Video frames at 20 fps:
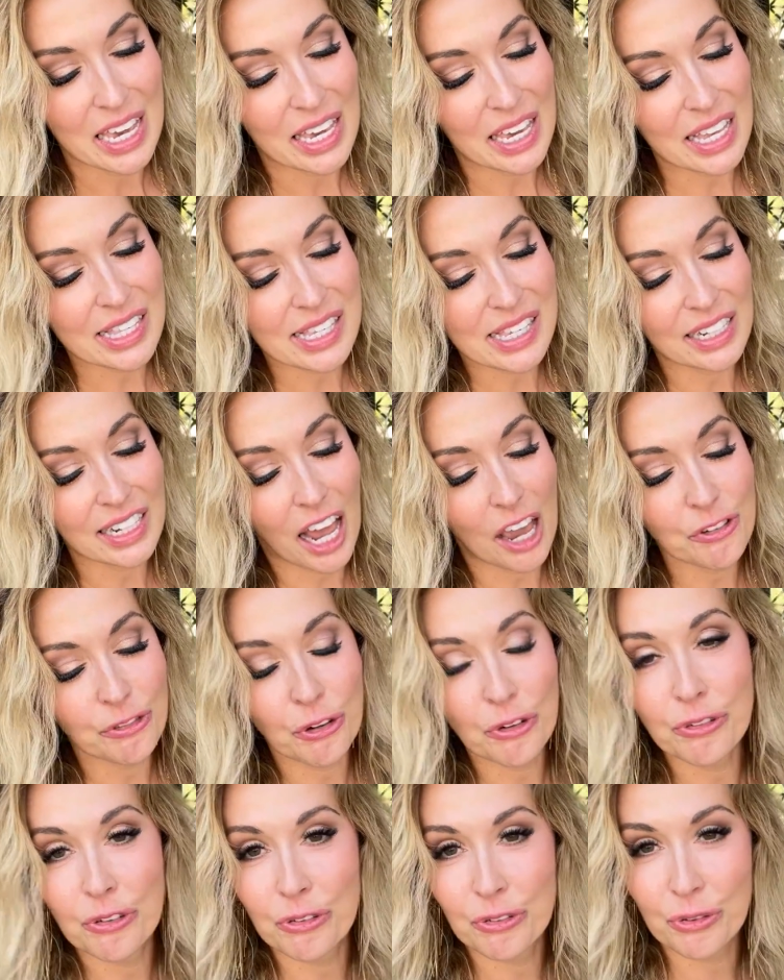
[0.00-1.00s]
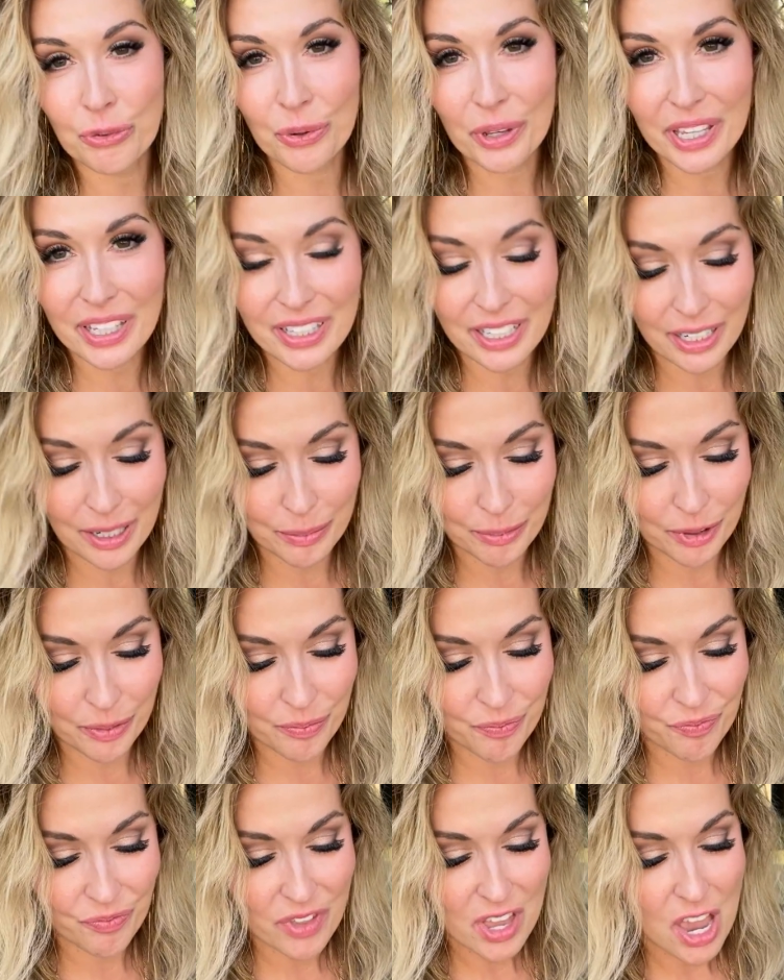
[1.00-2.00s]
It's a life of freedom.
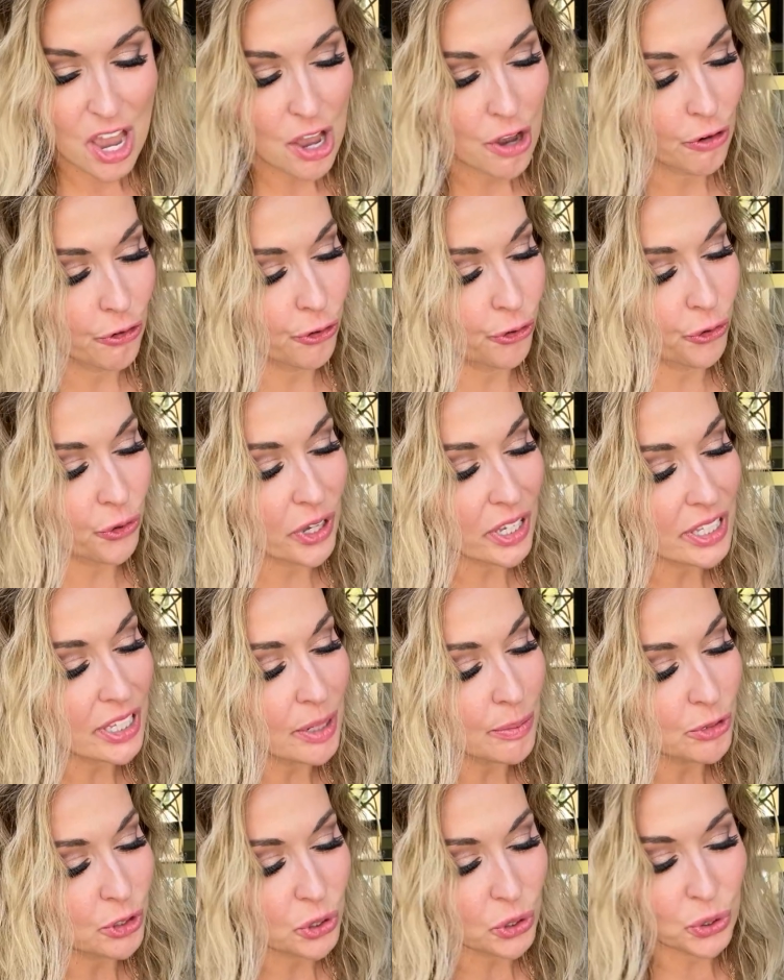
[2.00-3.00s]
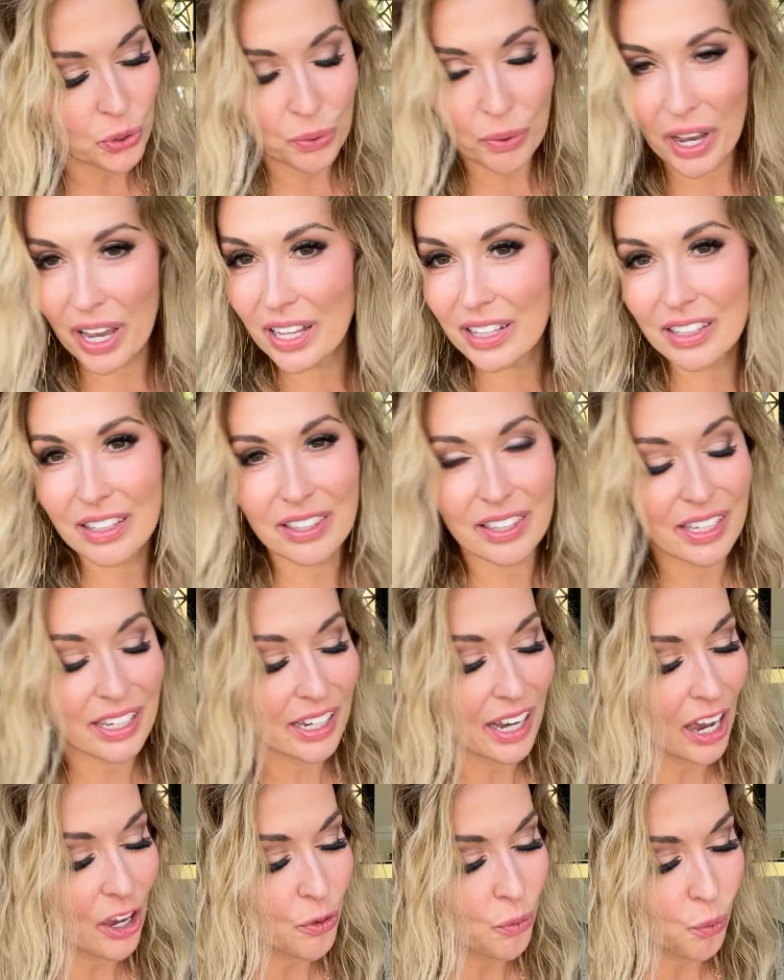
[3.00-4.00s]
Freedom to do
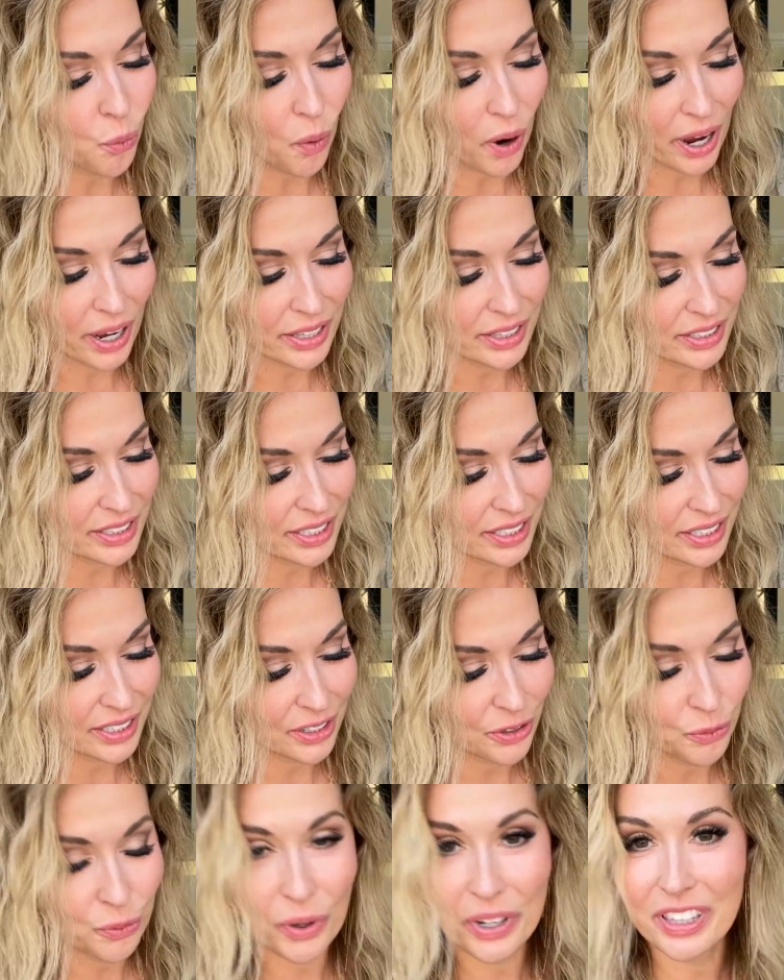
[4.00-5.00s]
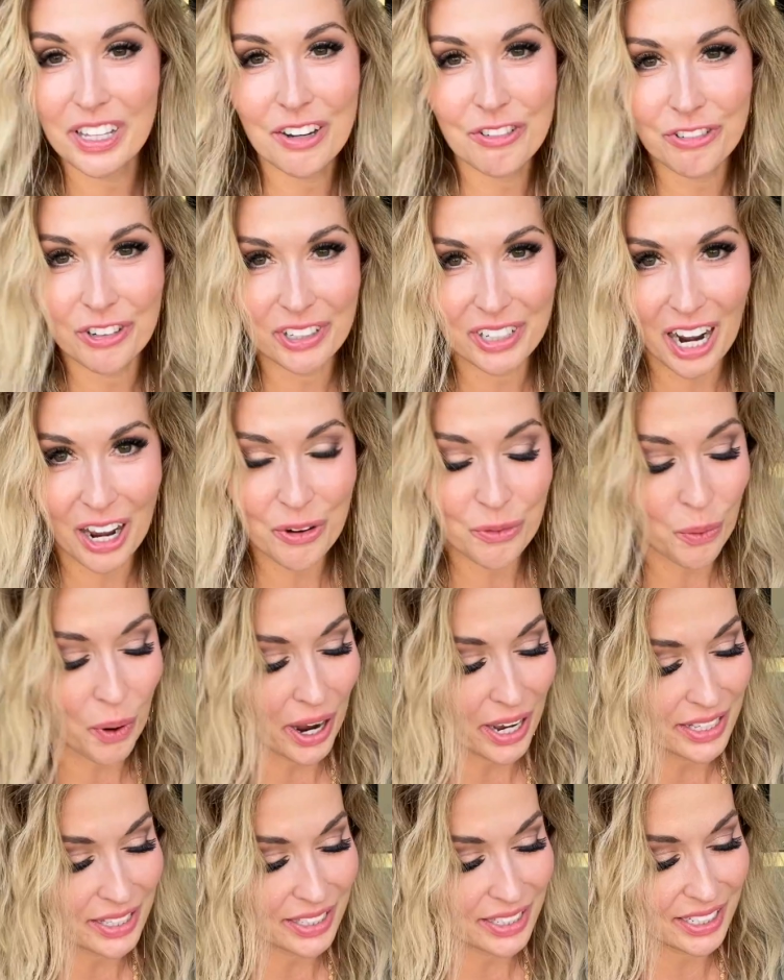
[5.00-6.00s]
anything I want, whenever I
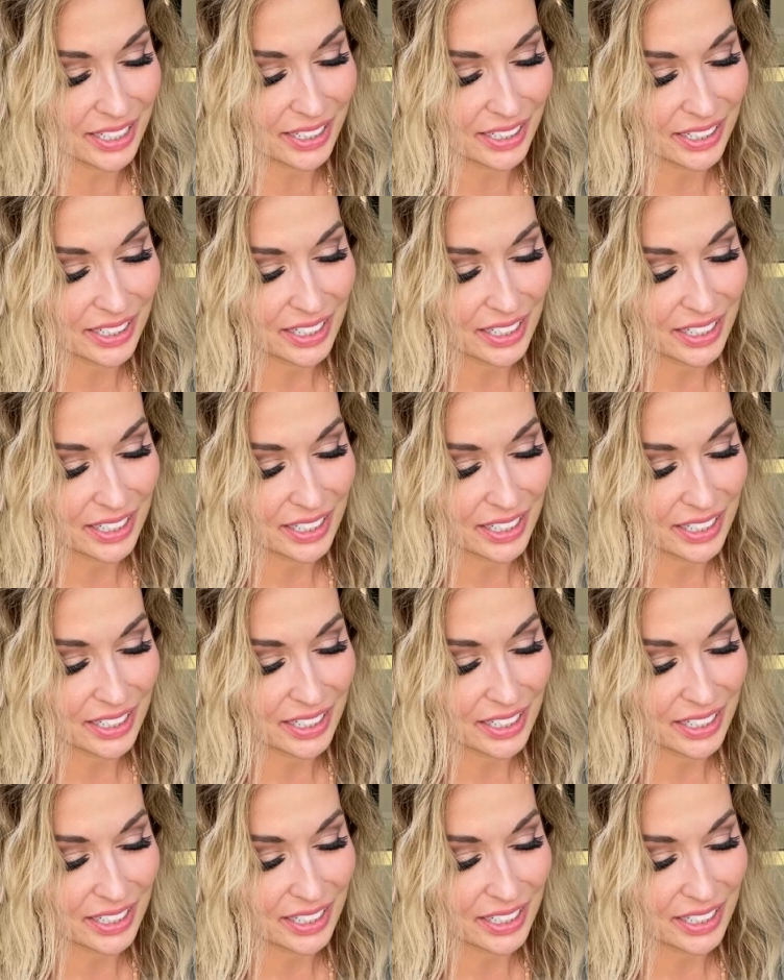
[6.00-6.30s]
want.